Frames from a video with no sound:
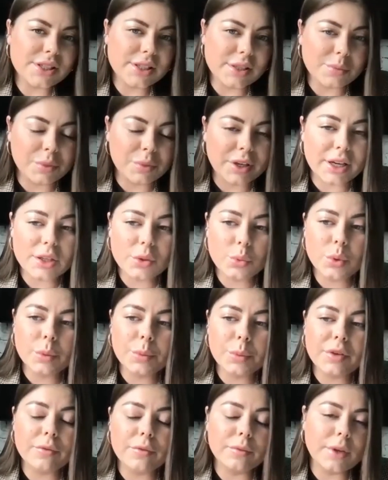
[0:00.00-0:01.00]
simply, it will
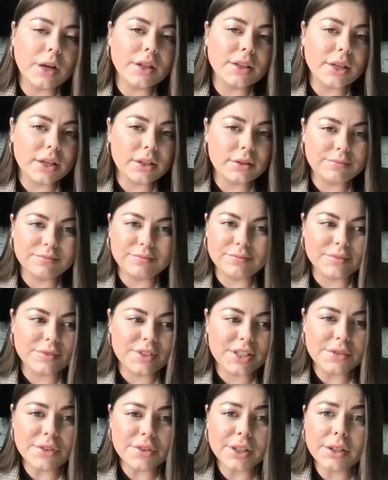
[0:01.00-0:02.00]
be not that
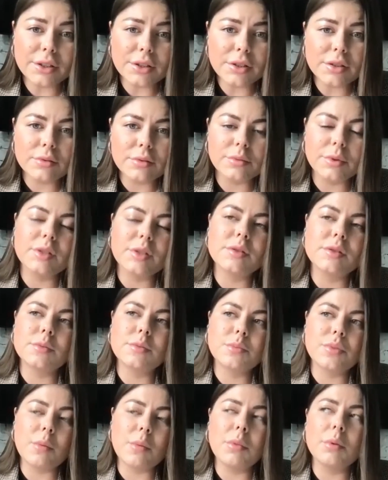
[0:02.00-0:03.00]
difficult. It's
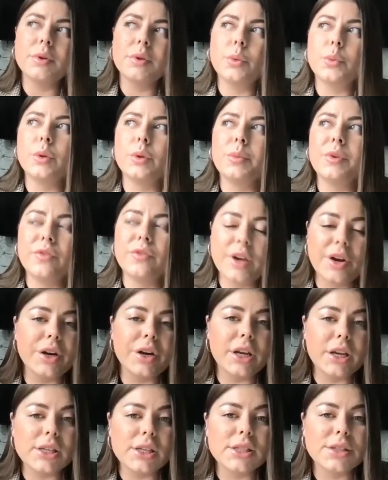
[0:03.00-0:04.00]
probably will be
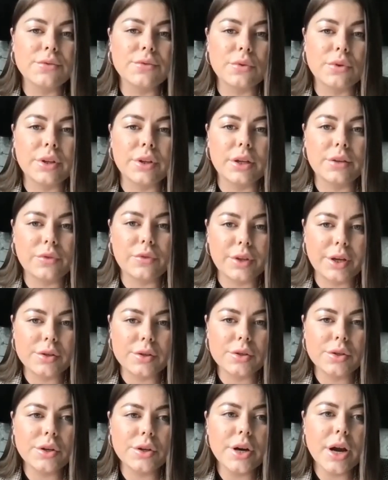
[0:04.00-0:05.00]
very easy for the
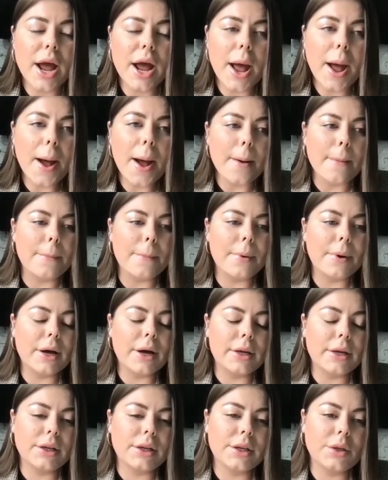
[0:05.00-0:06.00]
influencer,
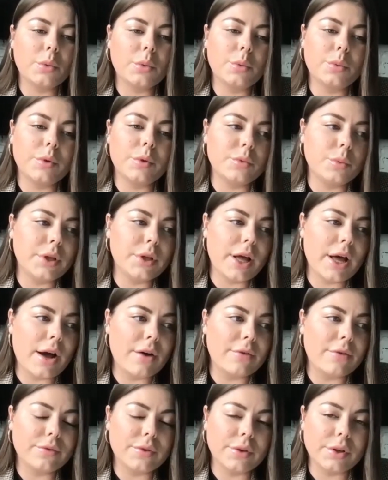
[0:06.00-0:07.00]
but it will
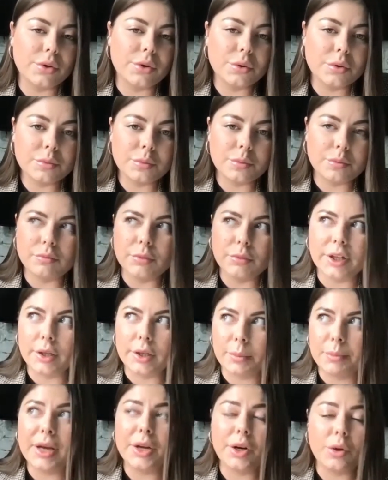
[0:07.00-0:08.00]
have a good, like
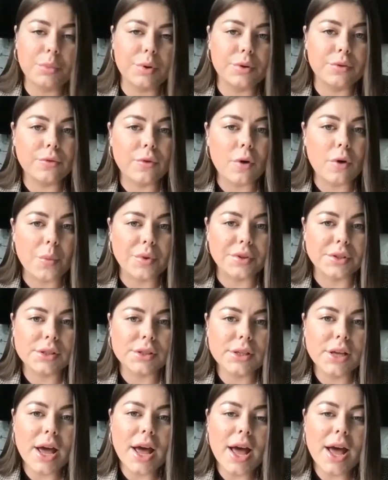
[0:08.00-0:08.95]
a better performance.